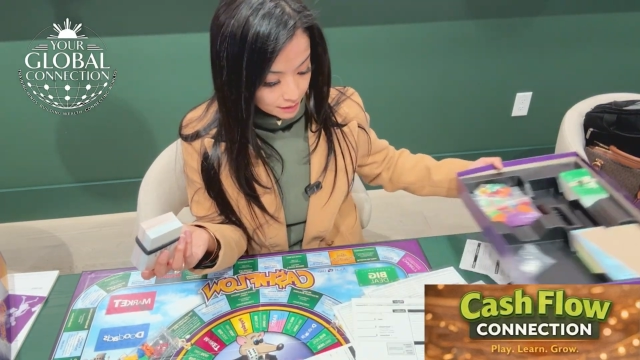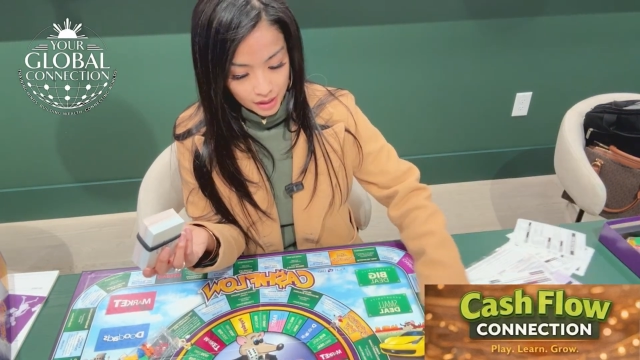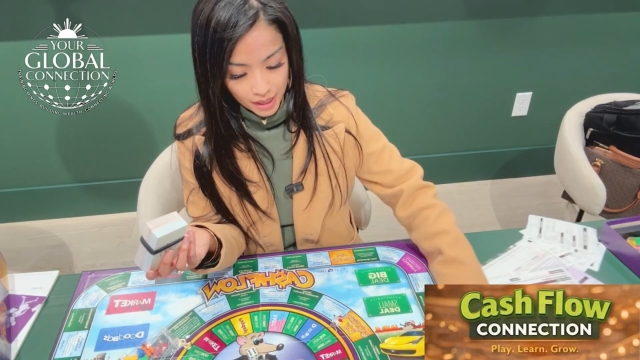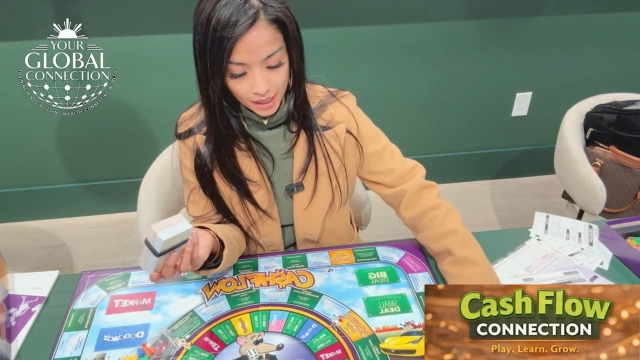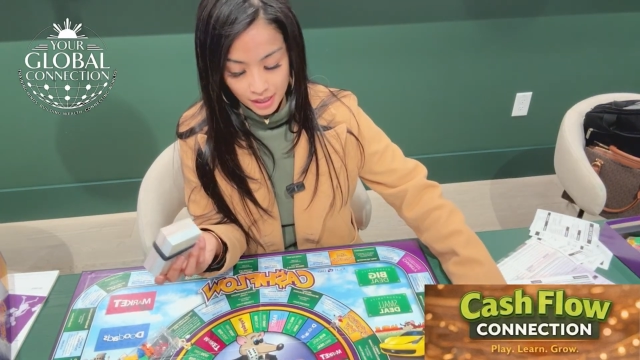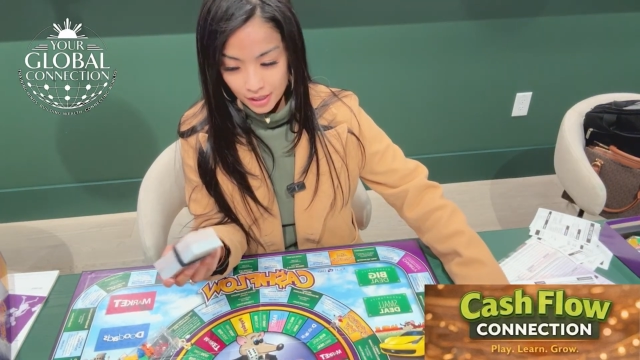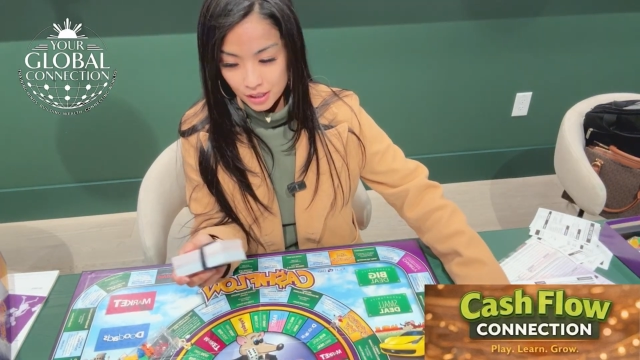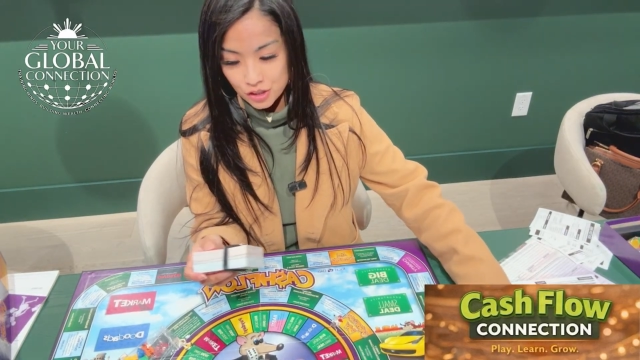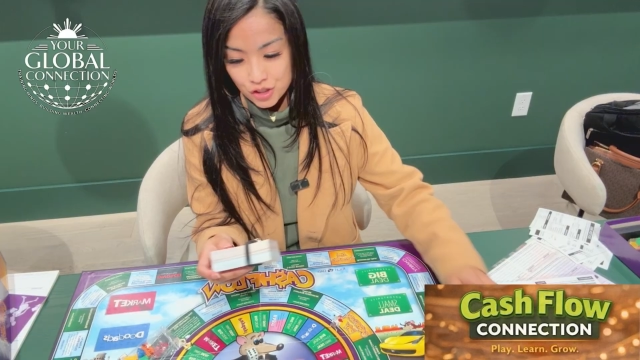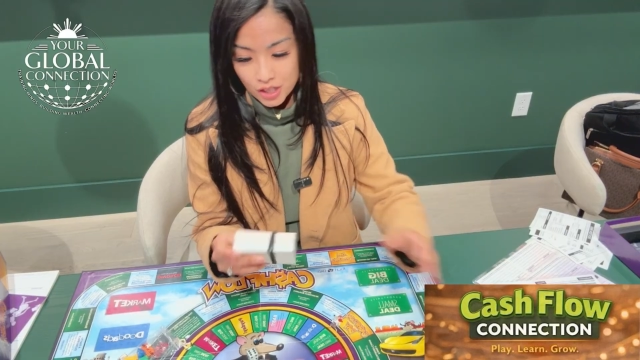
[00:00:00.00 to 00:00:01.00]

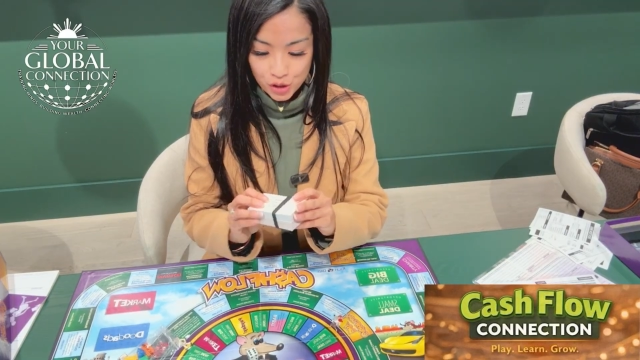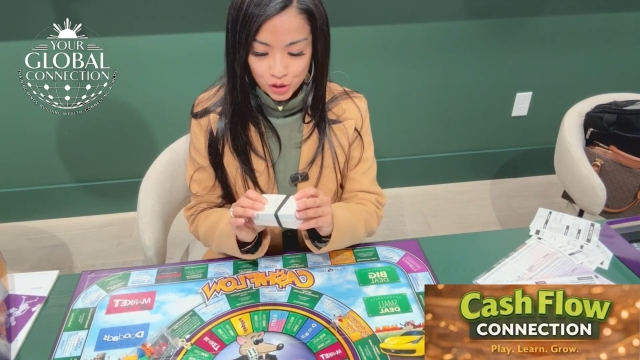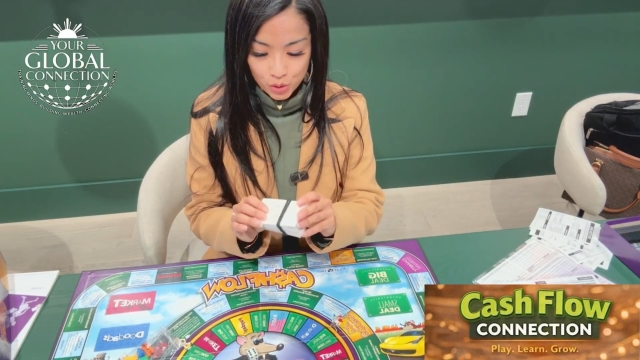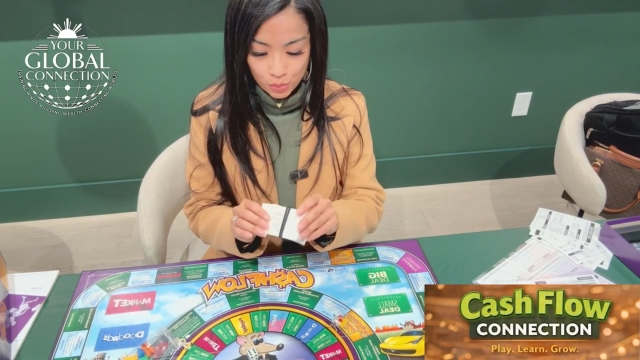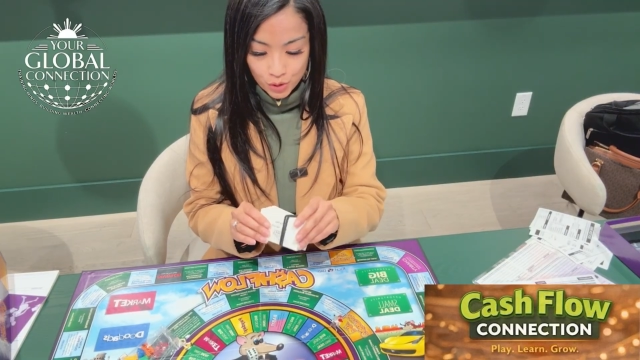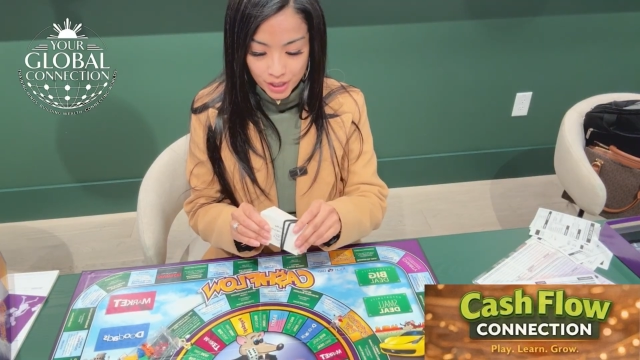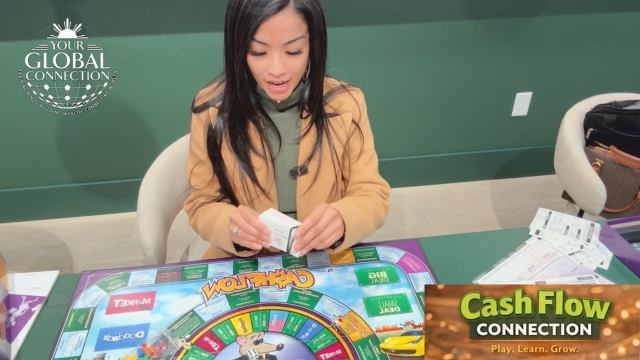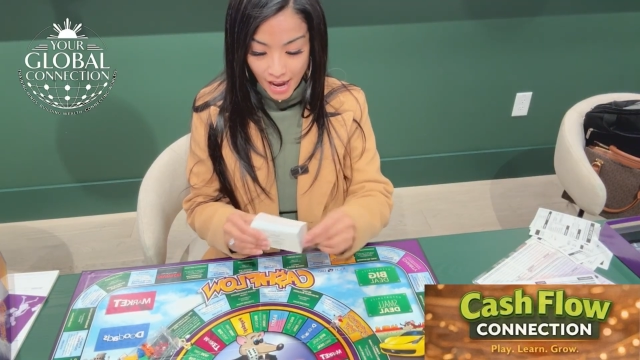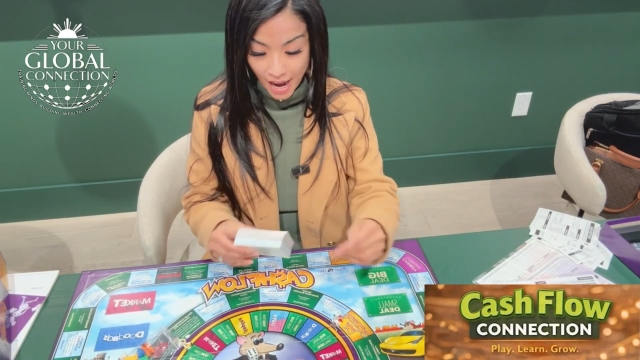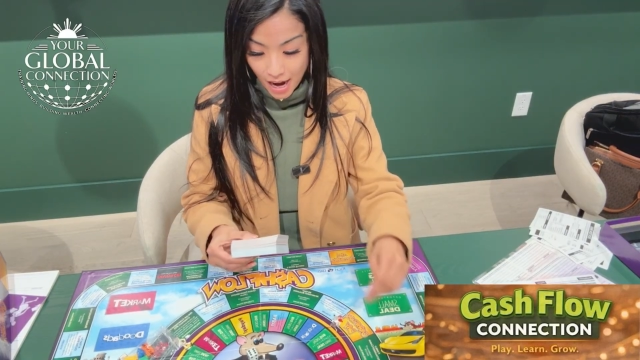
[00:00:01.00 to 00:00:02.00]
and you would
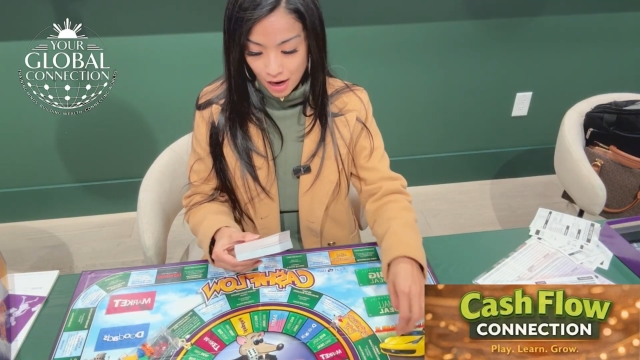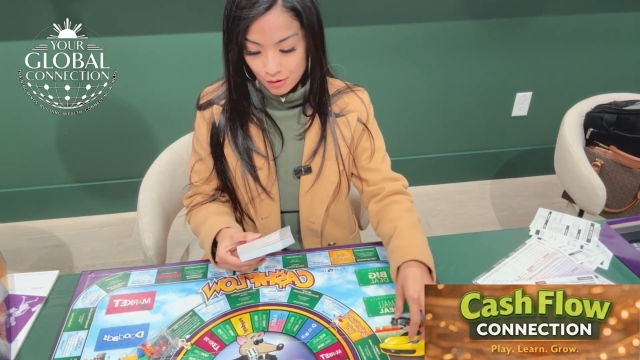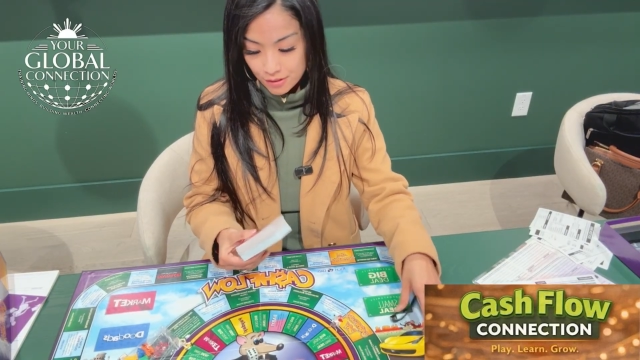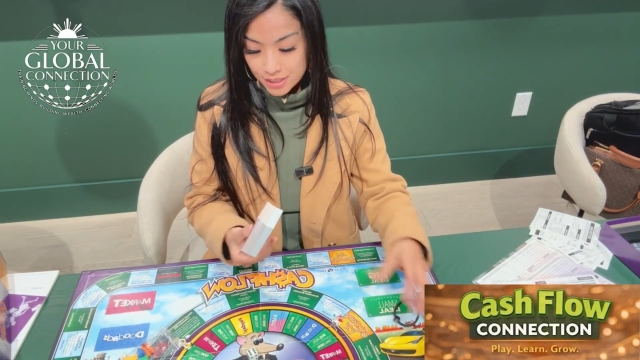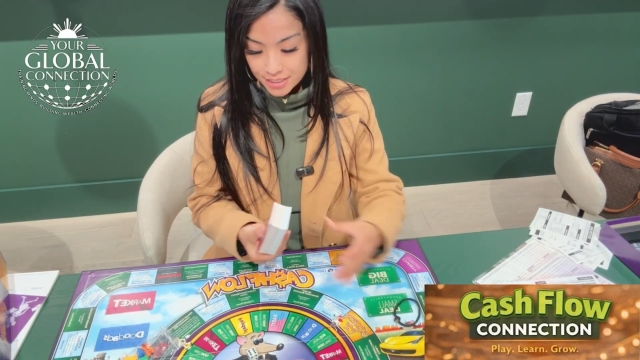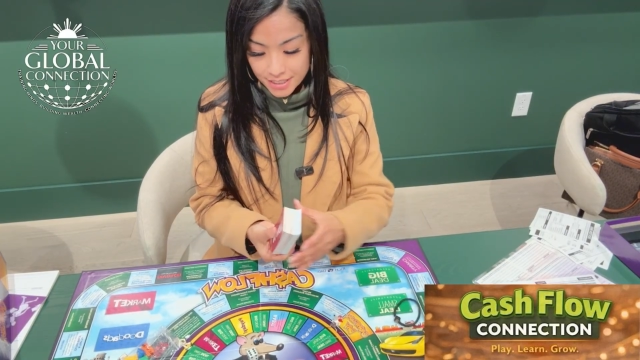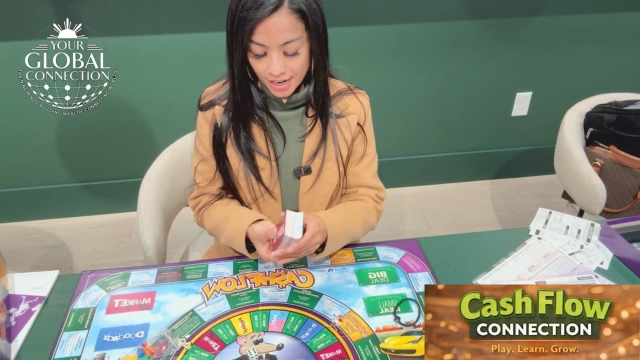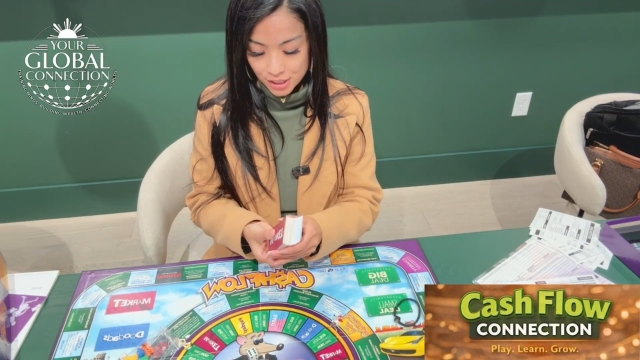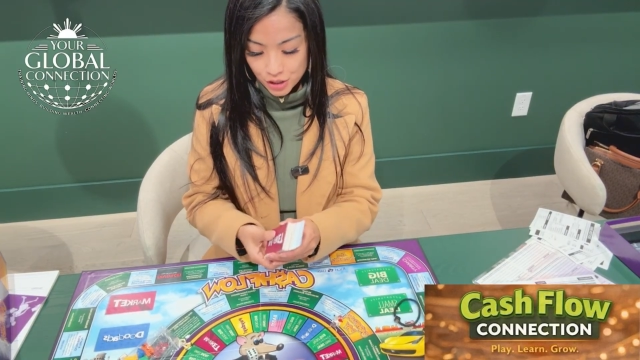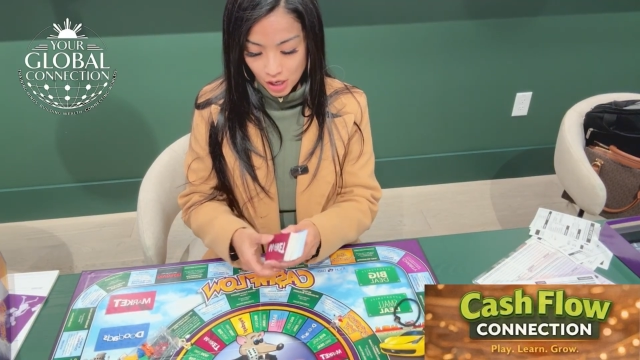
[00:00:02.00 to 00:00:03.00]
have a set